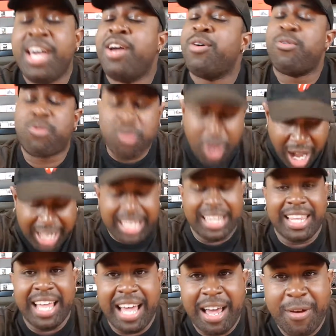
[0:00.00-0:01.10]
Rocking
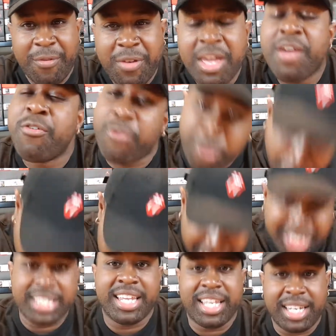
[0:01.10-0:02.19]
live from the
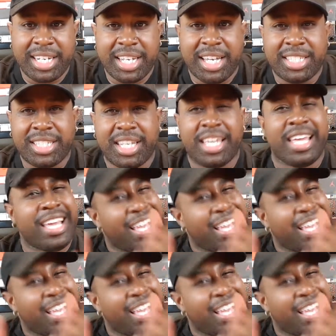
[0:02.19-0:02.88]
Sneaker Dungeon.